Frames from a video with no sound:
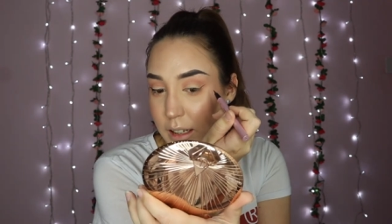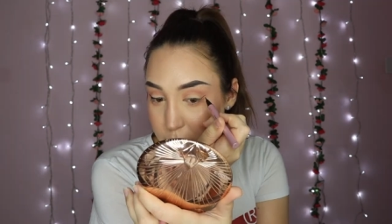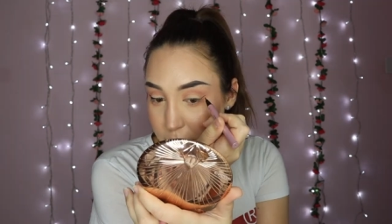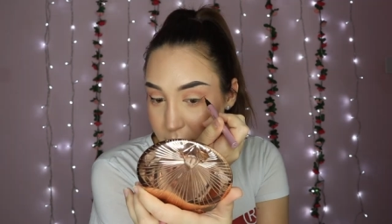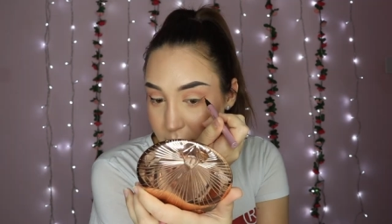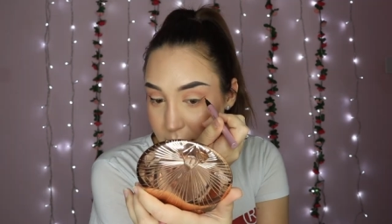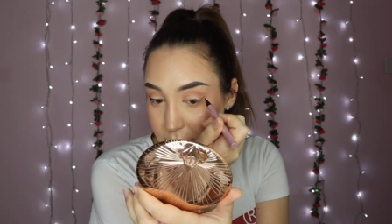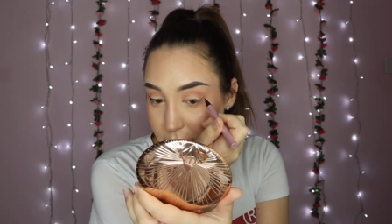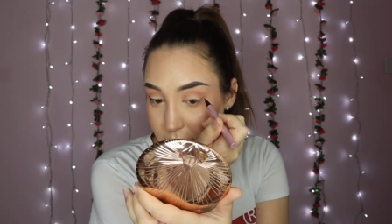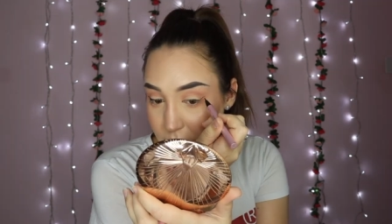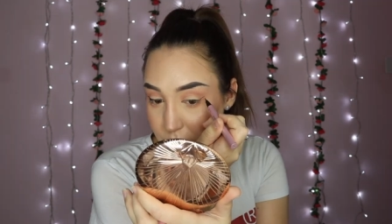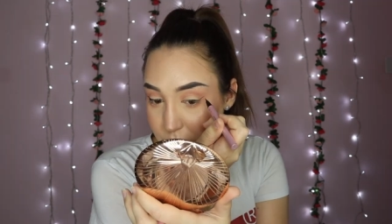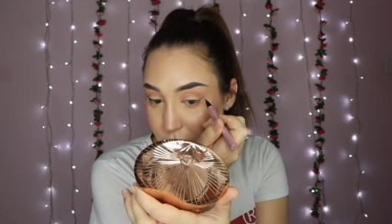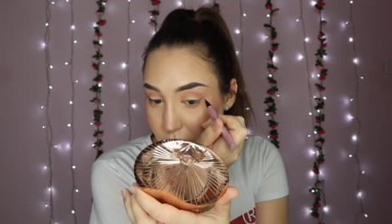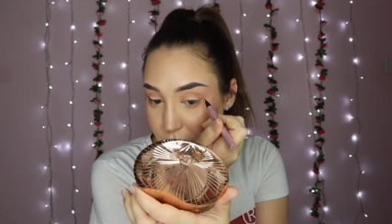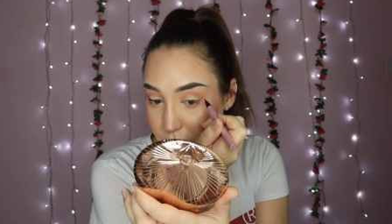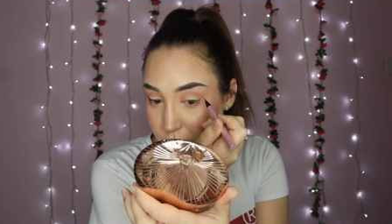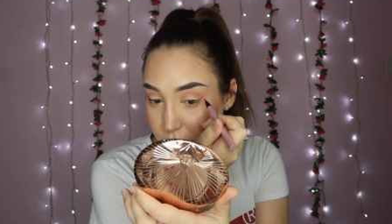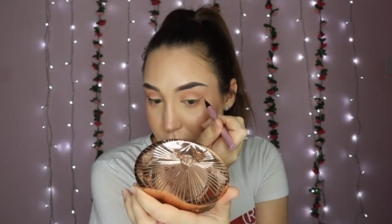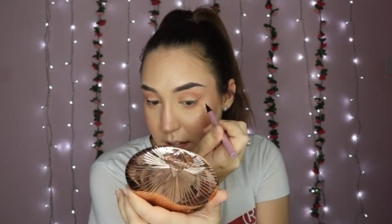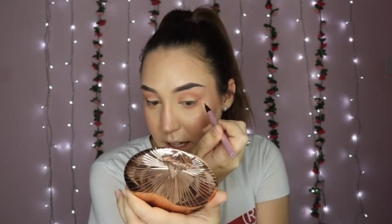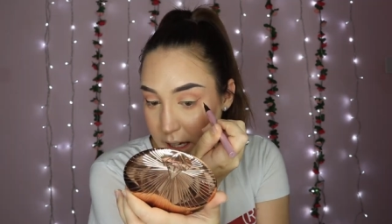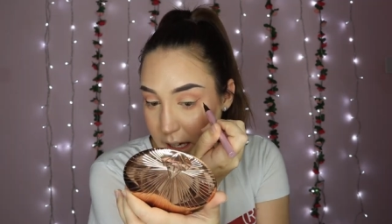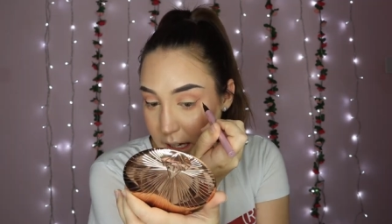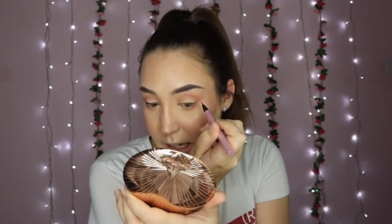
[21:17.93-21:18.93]
been
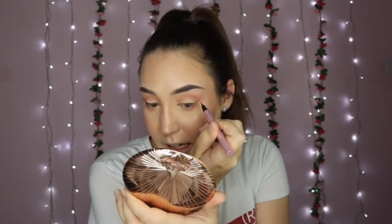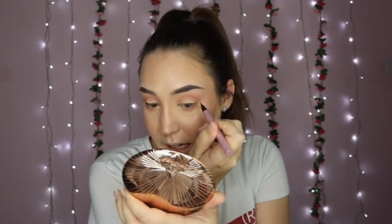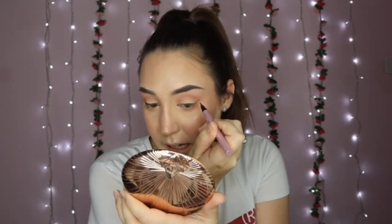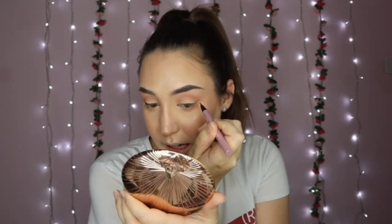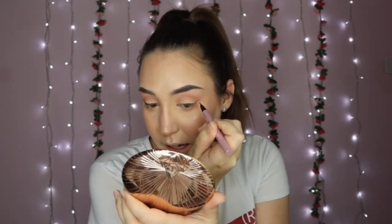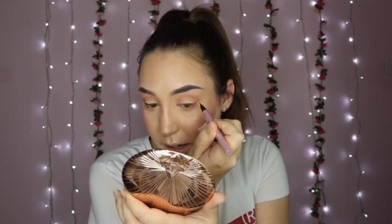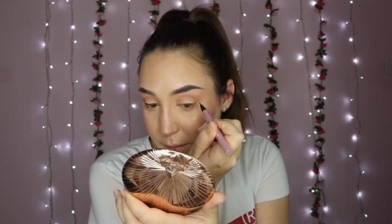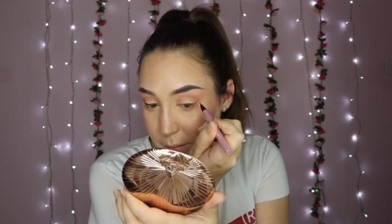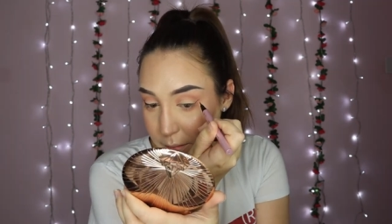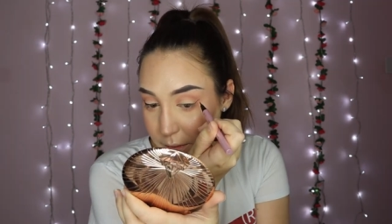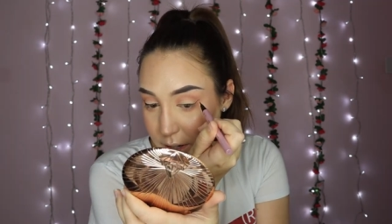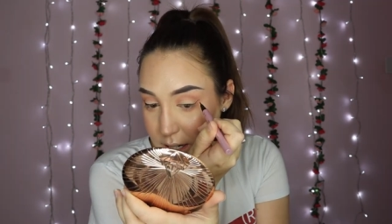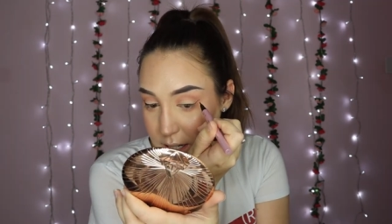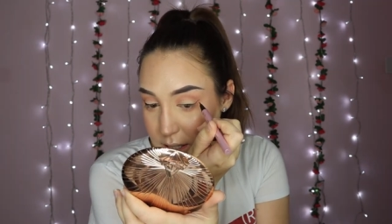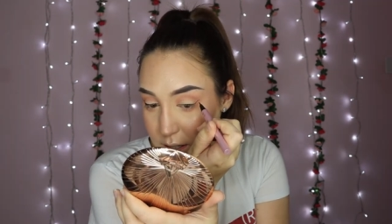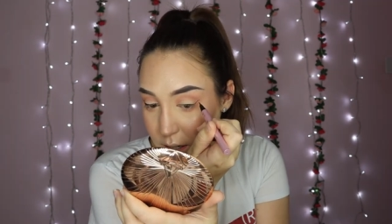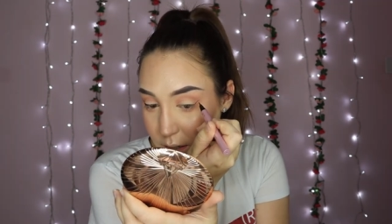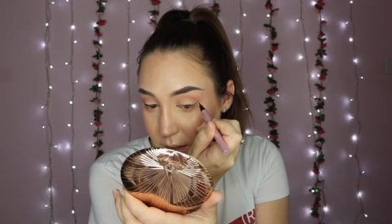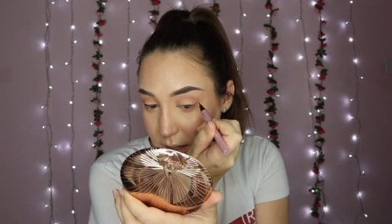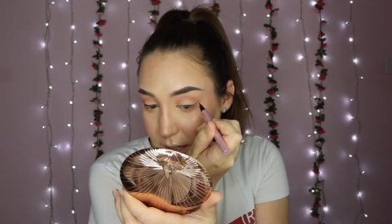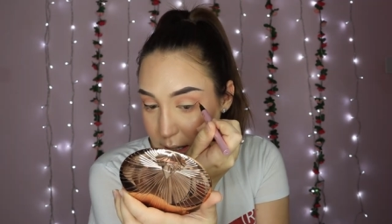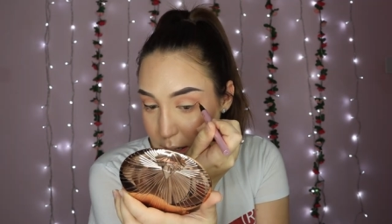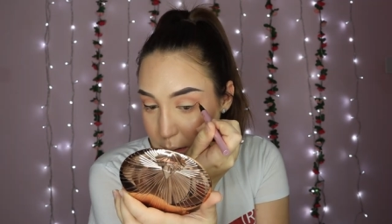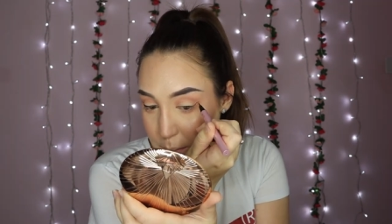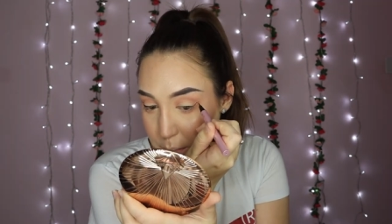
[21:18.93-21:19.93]
given the
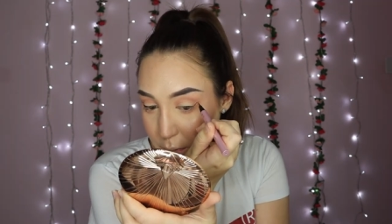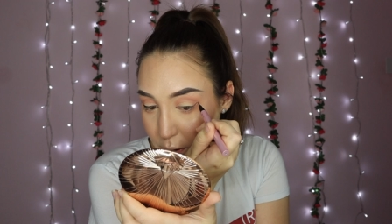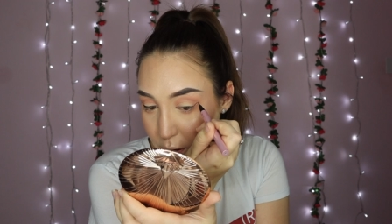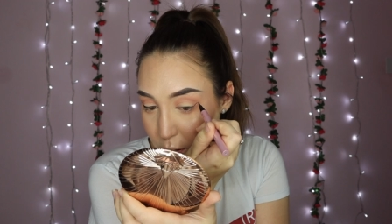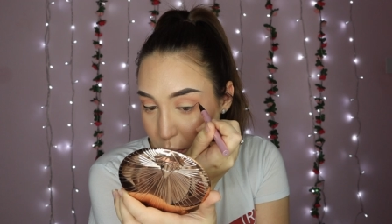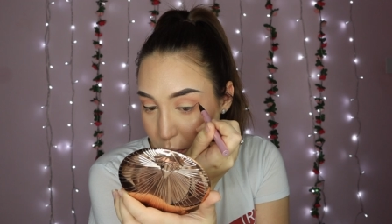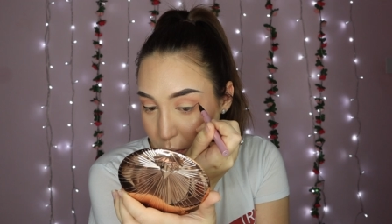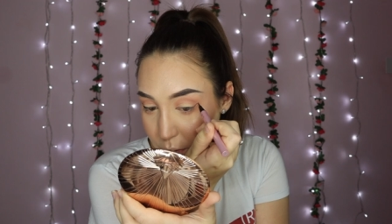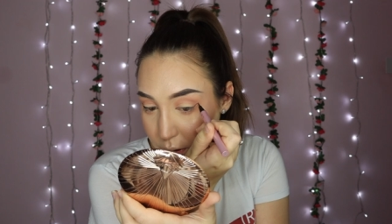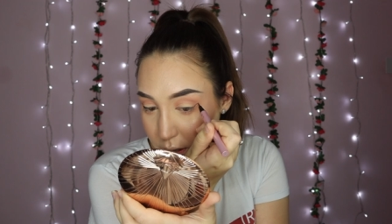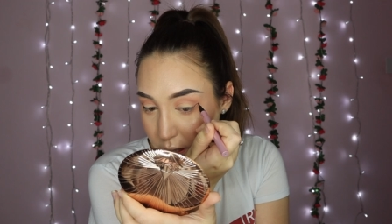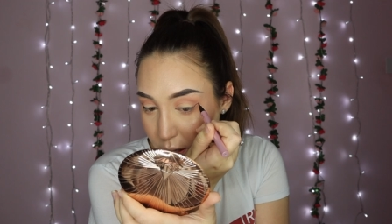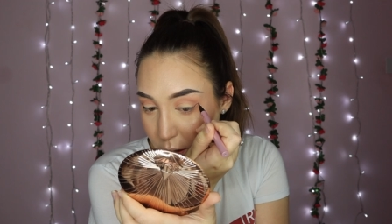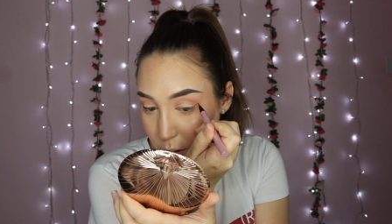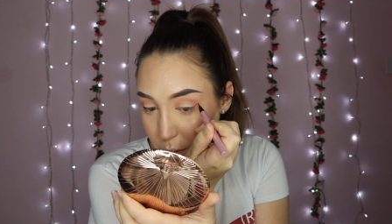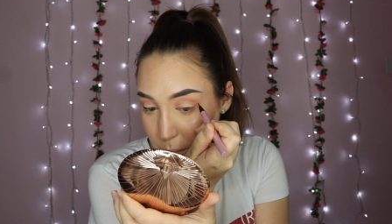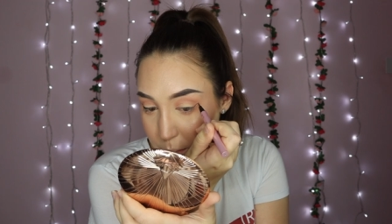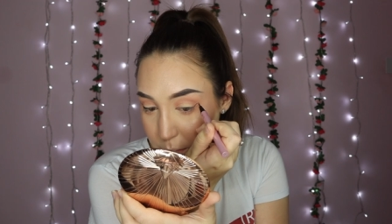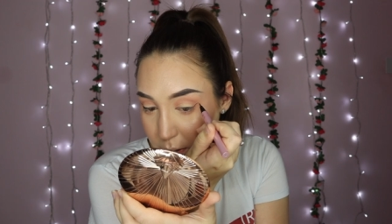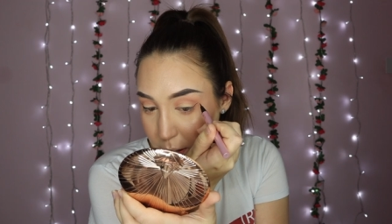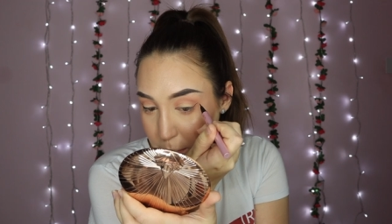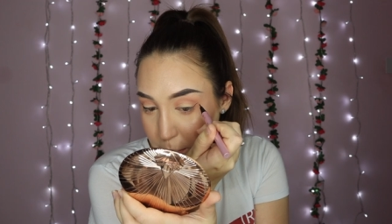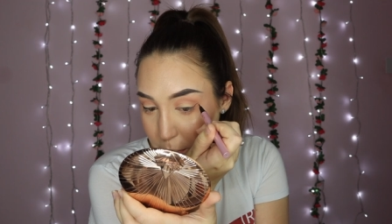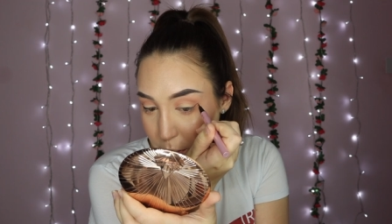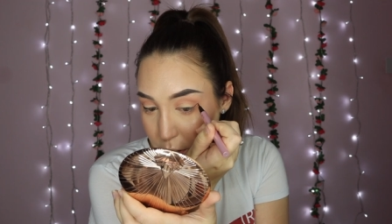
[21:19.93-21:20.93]
Freestyle Libre or the
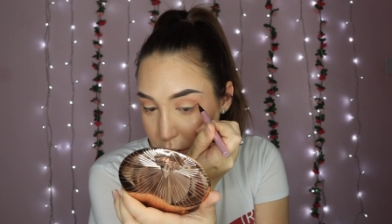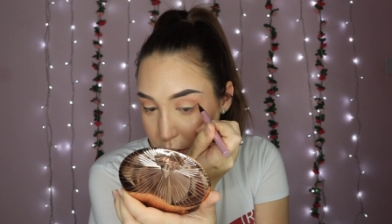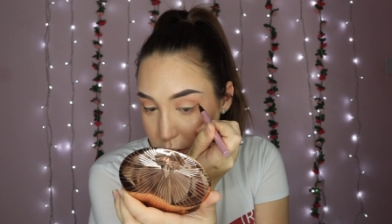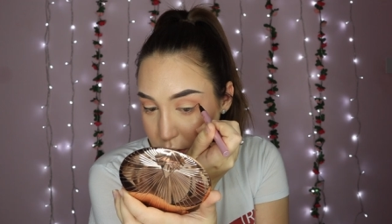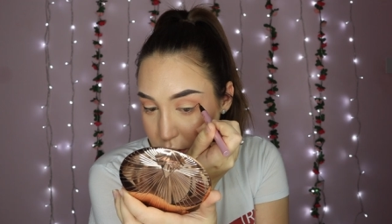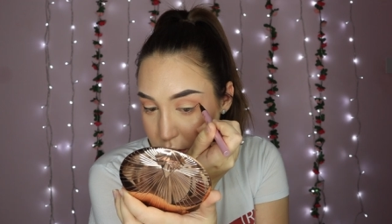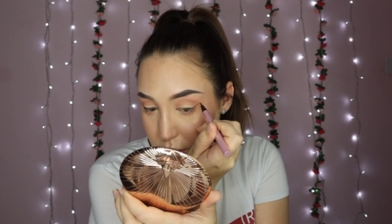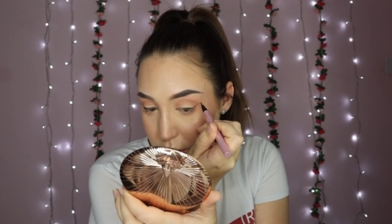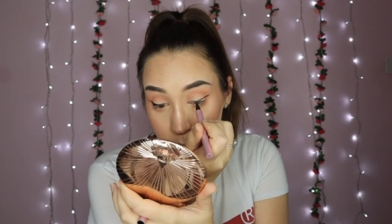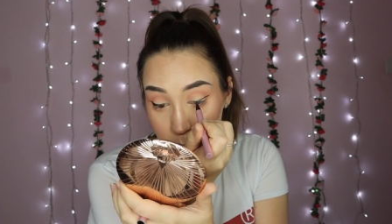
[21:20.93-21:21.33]
Omnipod.